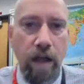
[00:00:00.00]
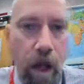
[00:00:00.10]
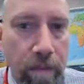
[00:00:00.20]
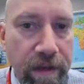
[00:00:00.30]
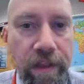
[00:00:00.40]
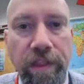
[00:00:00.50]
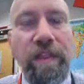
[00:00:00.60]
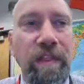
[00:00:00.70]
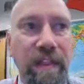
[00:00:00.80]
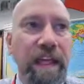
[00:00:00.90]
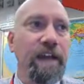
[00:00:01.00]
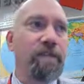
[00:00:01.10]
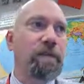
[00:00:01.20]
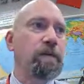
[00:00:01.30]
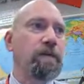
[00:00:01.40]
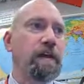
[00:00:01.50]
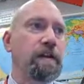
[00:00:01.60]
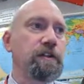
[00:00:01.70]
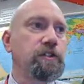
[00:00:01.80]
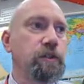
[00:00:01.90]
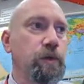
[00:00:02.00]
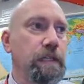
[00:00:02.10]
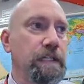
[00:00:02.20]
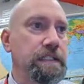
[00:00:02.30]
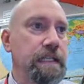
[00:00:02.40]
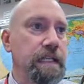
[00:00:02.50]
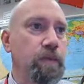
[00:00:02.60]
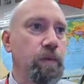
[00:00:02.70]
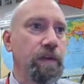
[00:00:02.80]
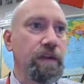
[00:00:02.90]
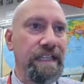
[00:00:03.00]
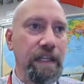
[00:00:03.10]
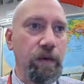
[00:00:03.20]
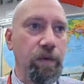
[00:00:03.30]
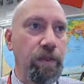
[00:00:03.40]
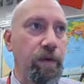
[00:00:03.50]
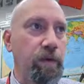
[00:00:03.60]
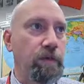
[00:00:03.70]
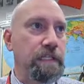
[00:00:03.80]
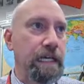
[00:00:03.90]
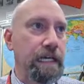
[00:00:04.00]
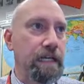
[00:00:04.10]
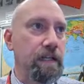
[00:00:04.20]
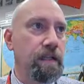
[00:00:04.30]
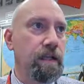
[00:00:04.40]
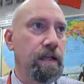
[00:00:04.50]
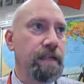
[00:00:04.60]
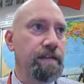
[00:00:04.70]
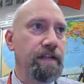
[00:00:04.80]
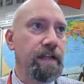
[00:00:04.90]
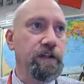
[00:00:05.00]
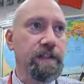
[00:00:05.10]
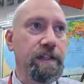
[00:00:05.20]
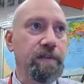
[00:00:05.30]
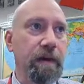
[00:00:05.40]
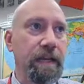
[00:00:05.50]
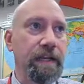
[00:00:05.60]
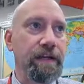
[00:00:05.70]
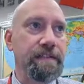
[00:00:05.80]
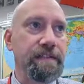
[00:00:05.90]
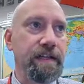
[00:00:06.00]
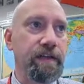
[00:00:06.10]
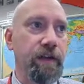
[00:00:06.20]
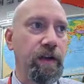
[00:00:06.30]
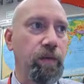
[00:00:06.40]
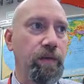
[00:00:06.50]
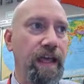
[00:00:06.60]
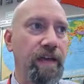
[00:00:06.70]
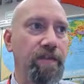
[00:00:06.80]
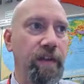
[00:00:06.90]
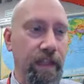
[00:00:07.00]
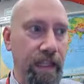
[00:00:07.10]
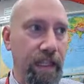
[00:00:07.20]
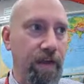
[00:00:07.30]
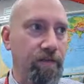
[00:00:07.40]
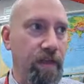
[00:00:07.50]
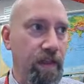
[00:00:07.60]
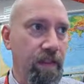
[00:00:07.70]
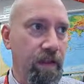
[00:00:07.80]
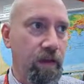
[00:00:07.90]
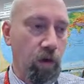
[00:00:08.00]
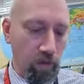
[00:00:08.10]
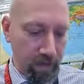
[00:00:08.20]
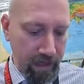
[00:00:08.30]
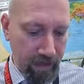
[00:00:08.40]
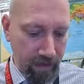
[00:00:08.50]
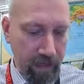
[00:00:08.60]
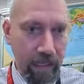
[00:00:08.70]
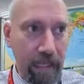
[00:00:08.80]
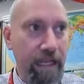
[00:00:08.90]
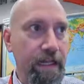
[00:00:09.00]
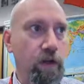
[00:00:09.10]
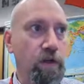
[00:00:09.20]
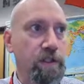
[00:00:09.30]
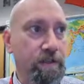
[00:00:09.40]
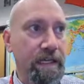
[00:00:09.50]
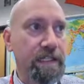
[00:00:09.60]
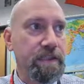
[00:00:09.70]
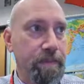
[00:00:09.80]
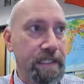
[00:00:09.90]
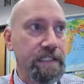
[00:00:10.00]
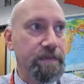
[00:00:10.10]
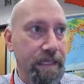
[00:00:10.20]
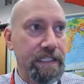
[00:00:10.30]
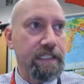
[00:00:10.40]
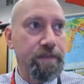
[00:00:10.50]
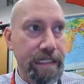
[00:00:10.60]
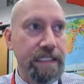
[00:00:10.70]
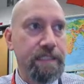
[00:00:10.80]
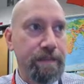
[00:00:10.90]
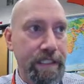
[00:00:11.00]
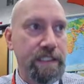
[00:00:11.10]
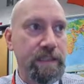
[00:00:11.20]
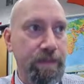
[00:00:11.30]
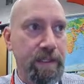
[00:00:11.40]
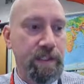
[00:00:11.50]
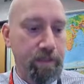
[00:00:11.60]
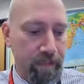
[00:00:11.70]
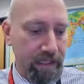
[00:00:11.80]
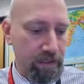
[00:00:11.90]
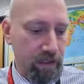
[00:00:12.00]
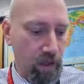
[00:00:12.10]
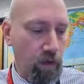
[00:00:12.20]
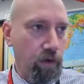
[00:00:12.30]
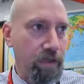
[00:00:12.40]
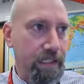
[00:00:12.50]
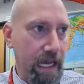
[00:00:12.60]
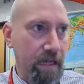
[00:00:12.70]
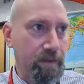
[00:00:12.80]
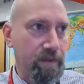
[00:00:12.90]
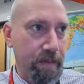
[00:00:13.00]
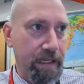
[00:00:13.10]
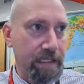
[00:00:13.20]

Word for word: A common thing I find with younger students is when they're dealing with their own title, instead of using this button here to center it, when they have it on the left, they'll go over here and go space, space, space, space, space, space, space, or tab,